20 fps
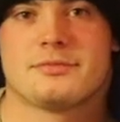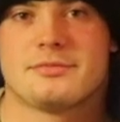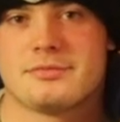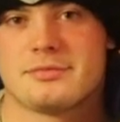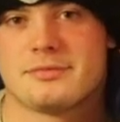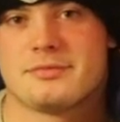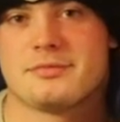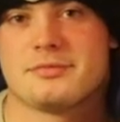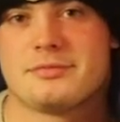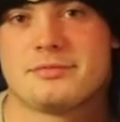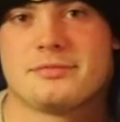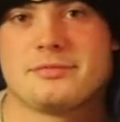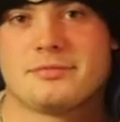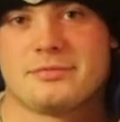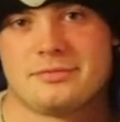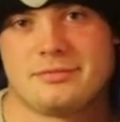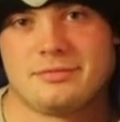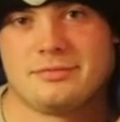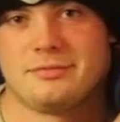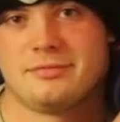
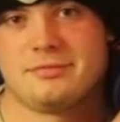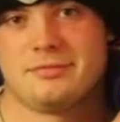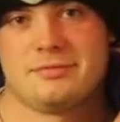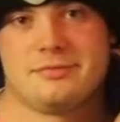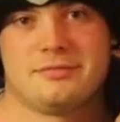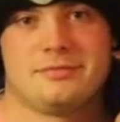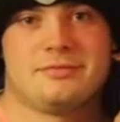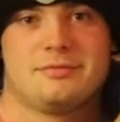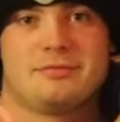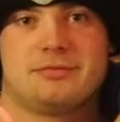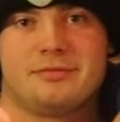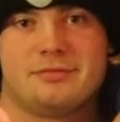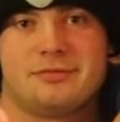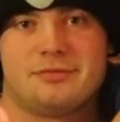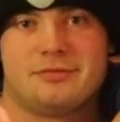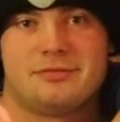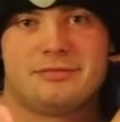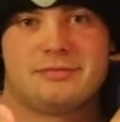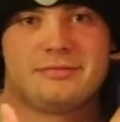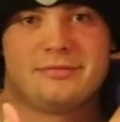
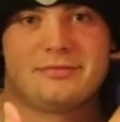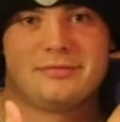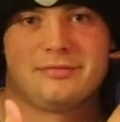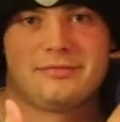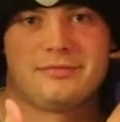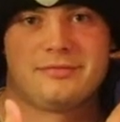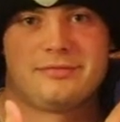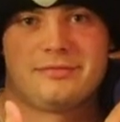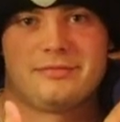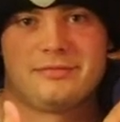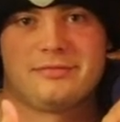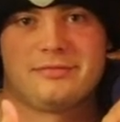No words are spoken by the person on screen.